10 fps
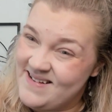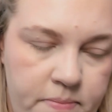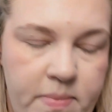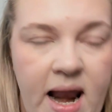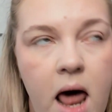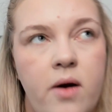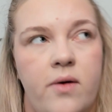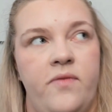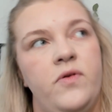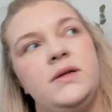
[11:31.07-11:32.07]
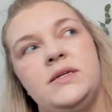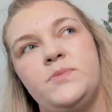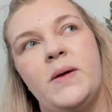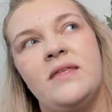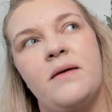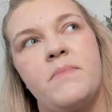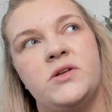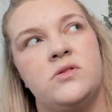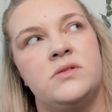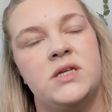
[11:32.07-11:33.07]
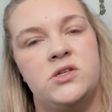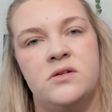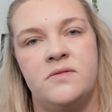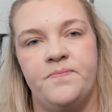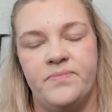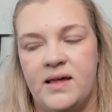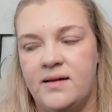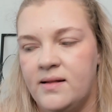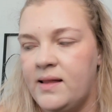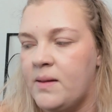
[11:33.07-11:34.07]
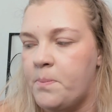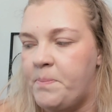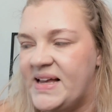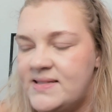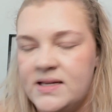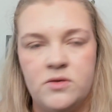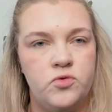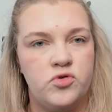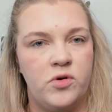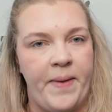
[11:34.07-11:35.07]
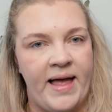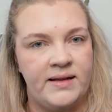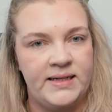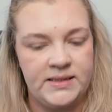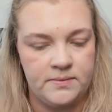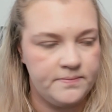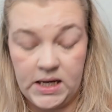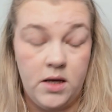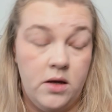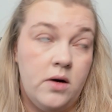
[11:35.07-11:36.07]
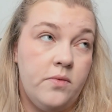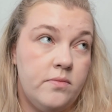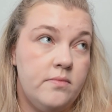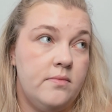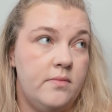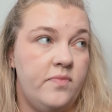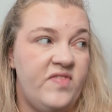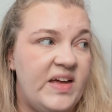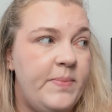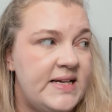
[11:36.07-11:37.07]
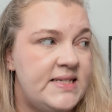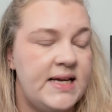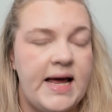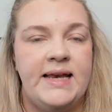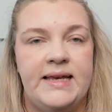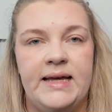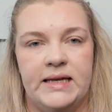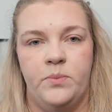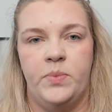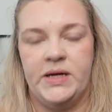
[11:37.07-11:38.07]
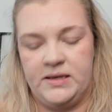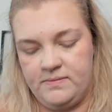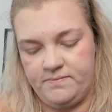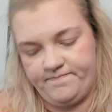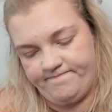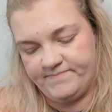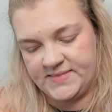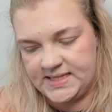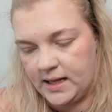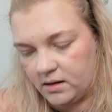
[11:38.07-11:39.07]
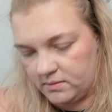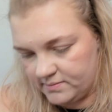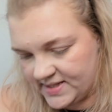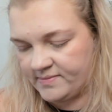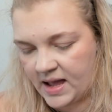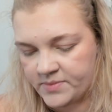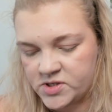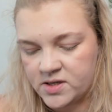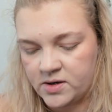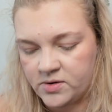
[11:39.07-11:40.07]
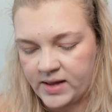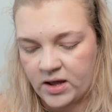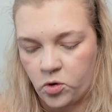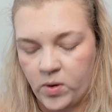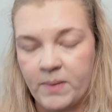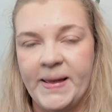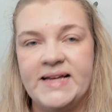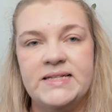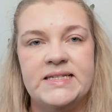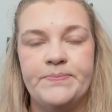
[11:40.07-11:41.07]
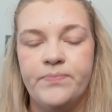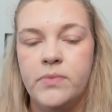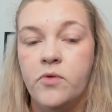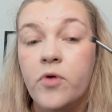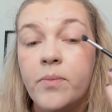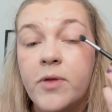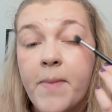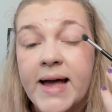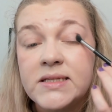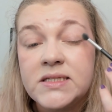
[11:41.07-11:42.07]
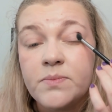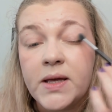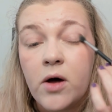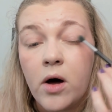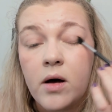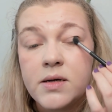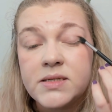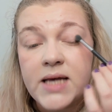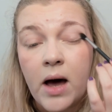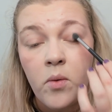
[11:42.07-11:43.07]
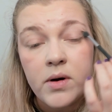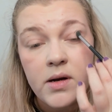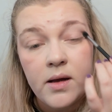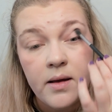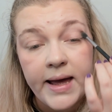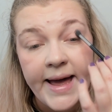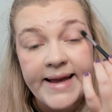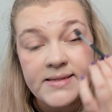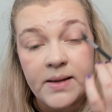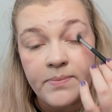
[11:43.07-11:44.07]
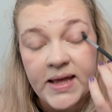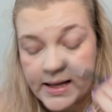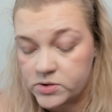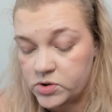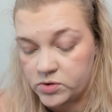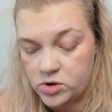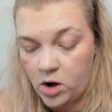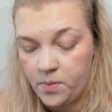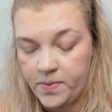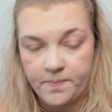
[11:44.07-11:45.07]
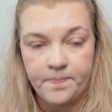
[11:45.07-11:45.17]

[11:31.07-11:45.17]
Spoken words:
But I don't know, if you need to spend that much on such a, basic neutral palette. That being said, I did, but still. I'm just gonna do, a quick base from the mattes because I wanna add something else on top.